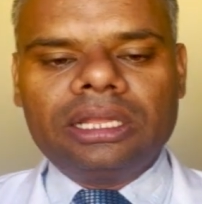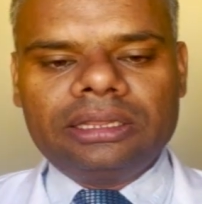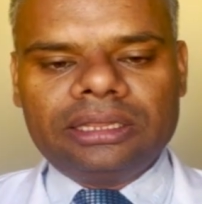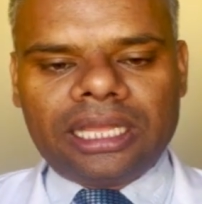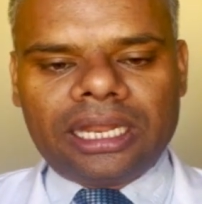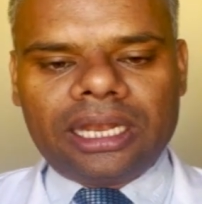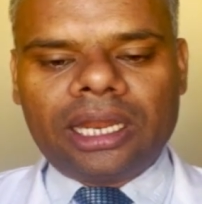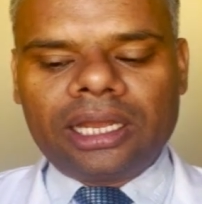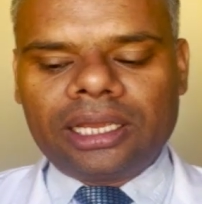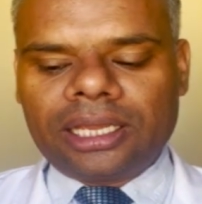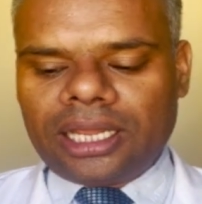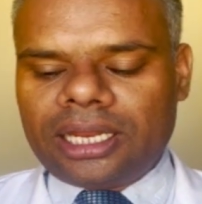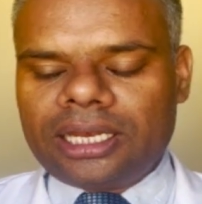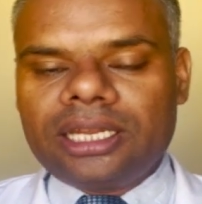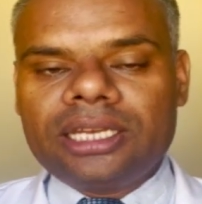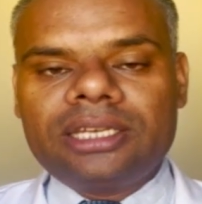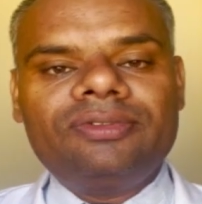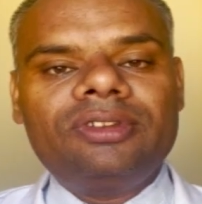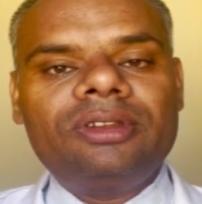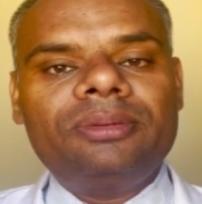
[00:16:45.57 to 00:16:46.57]
then again
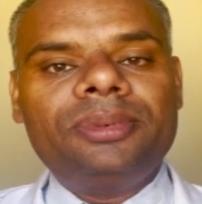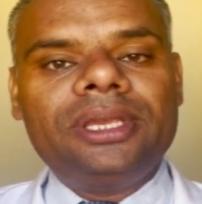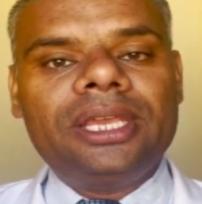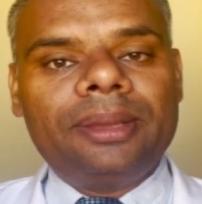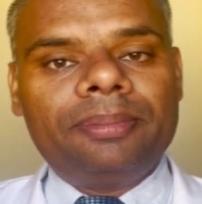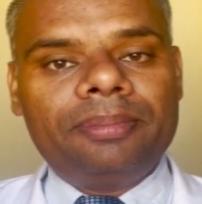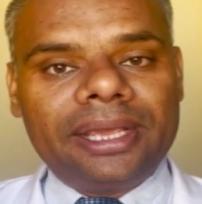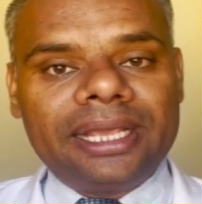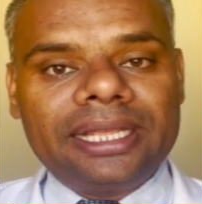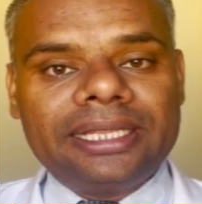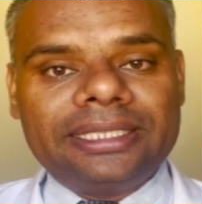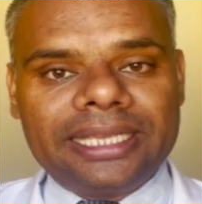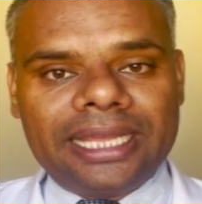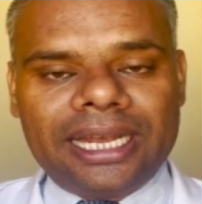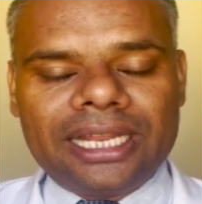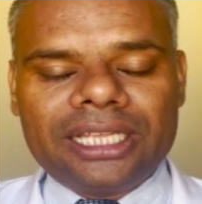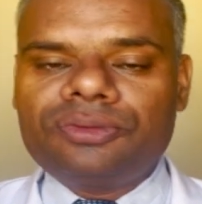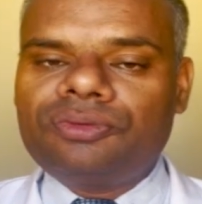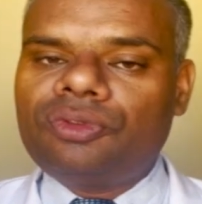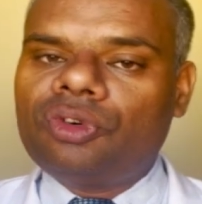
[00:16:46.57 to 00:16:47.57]
it will be a big
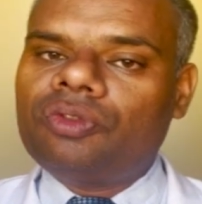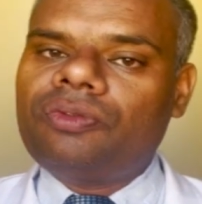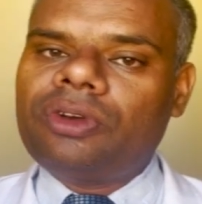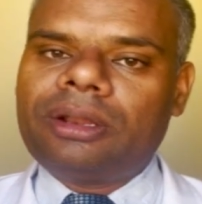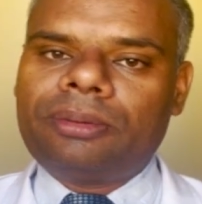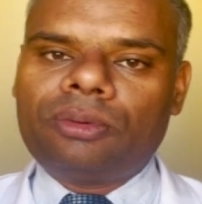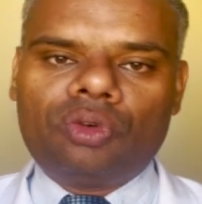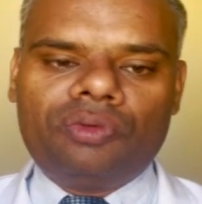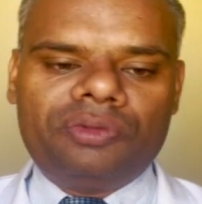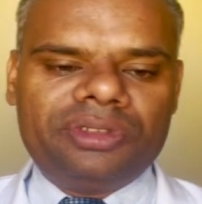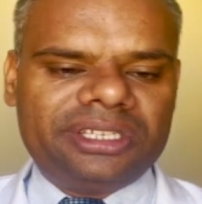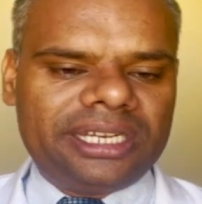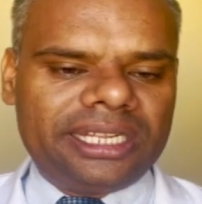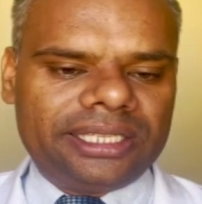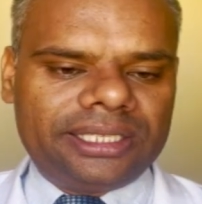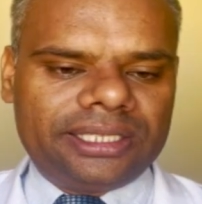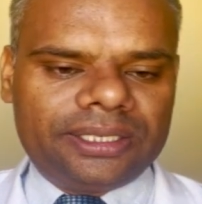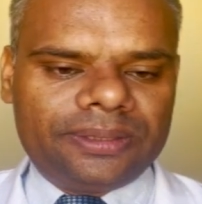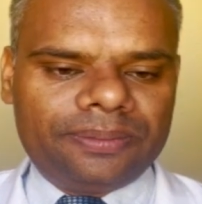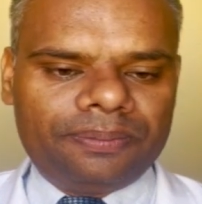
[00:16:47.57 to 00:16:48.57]
challenge for
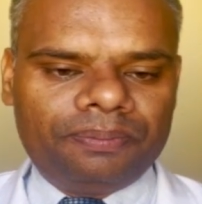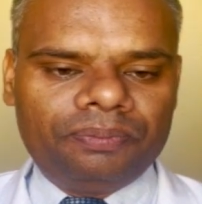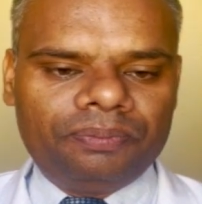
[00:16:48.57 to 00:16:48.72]
pharmacovigilance.